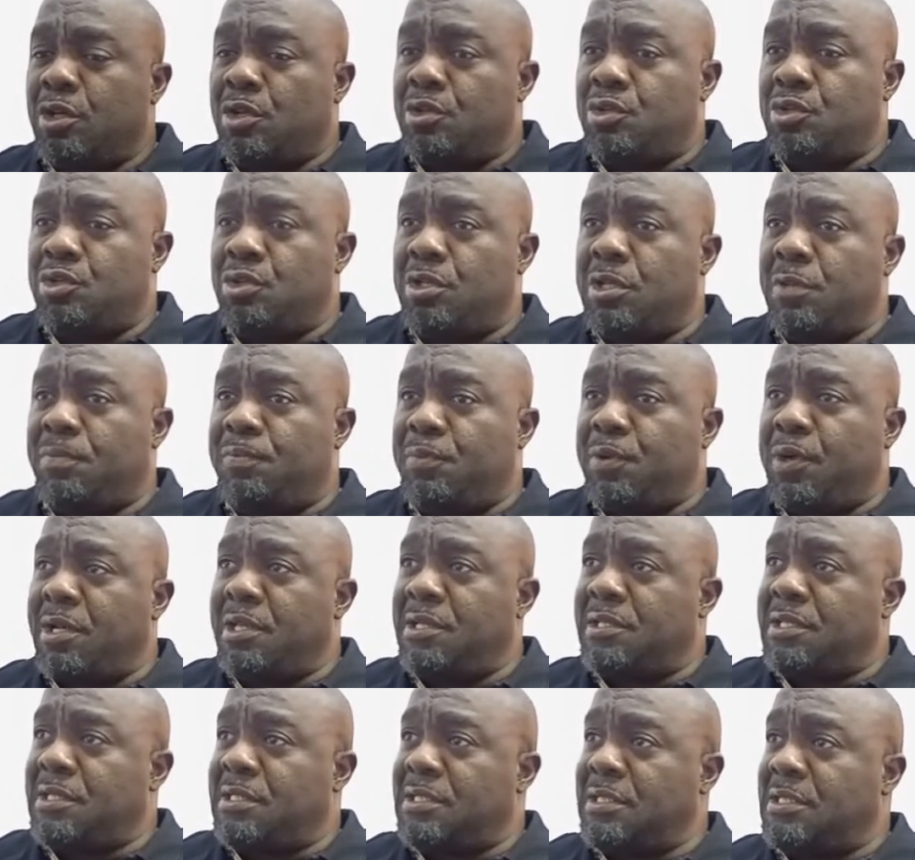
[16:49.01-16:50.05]
through the
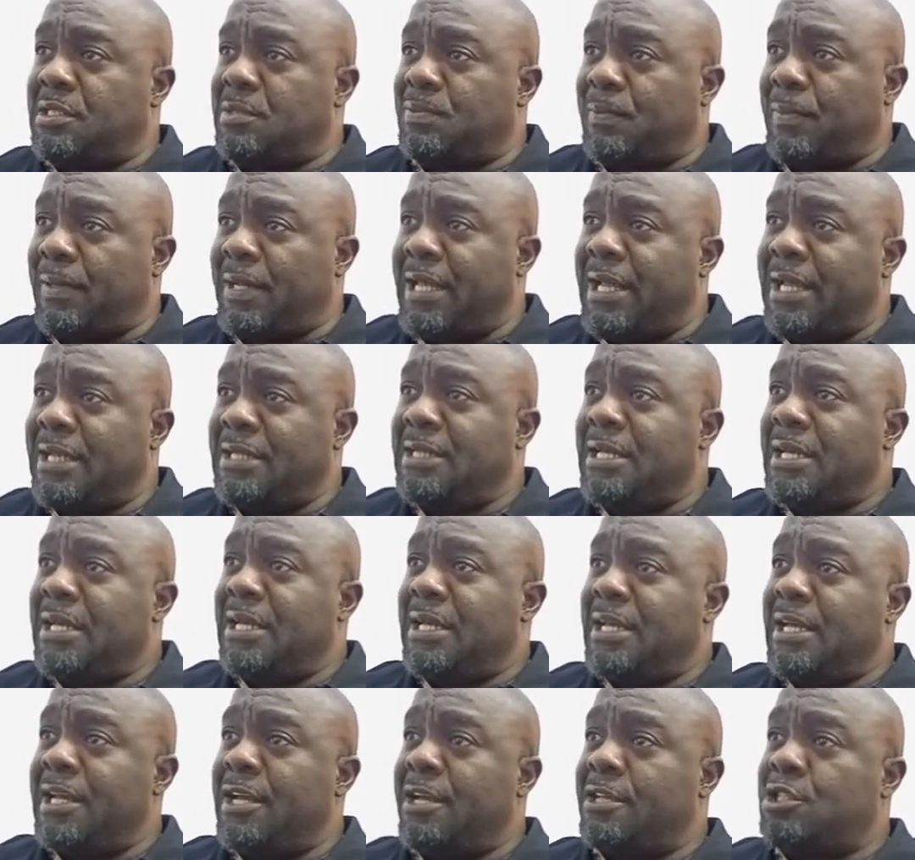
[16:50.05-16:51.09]
politics he's played,
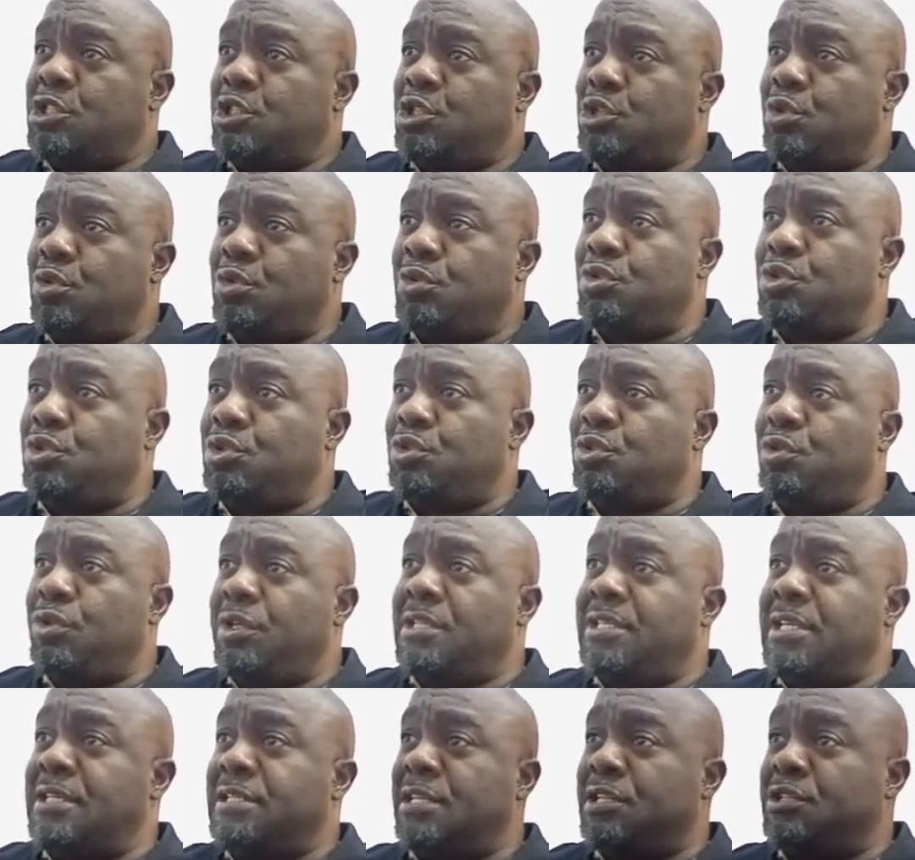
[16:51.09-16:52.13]
he has shown through his
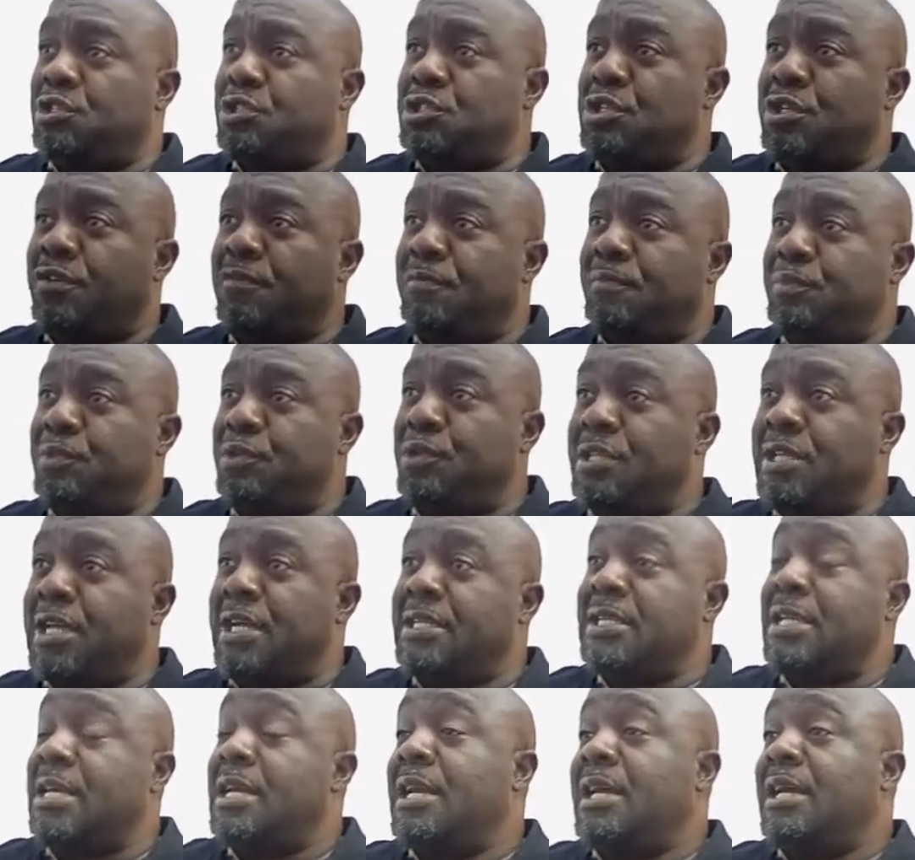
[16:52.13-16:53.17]
execution of project
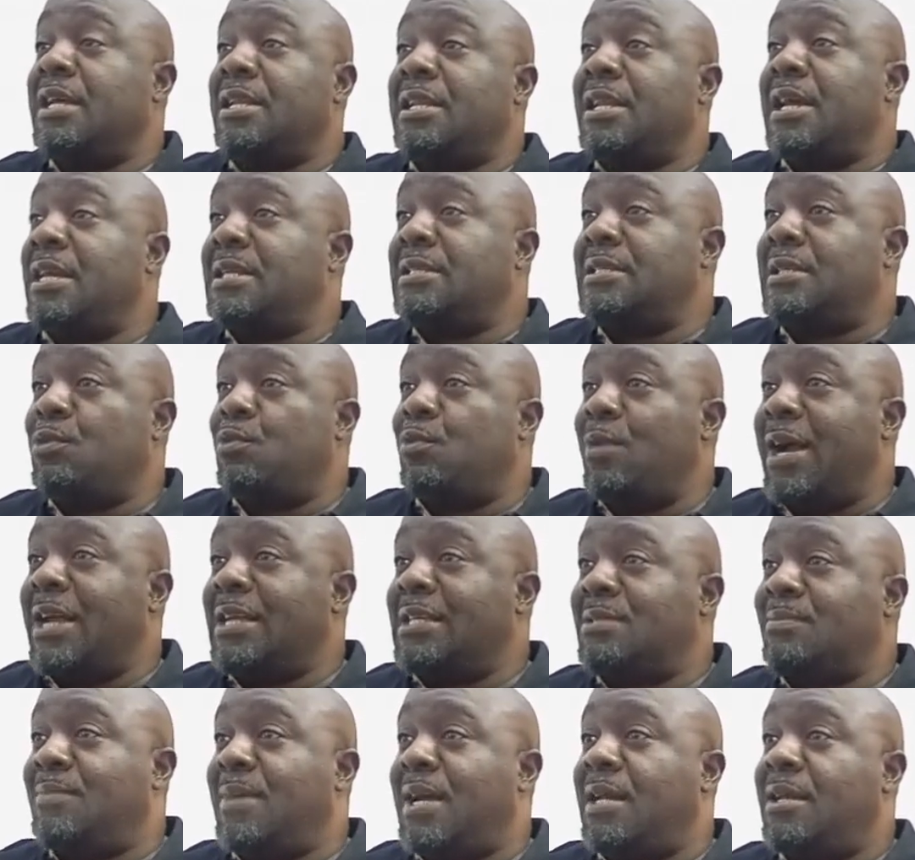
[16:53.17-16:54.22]
that he's a
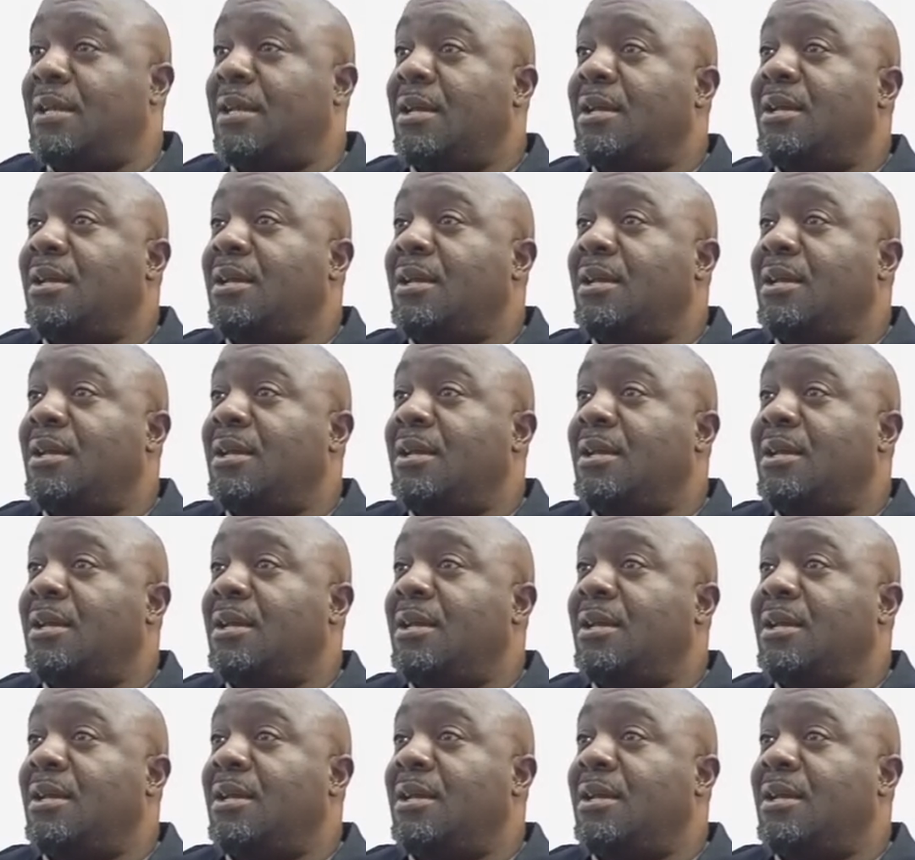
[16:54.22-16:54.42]
wise man.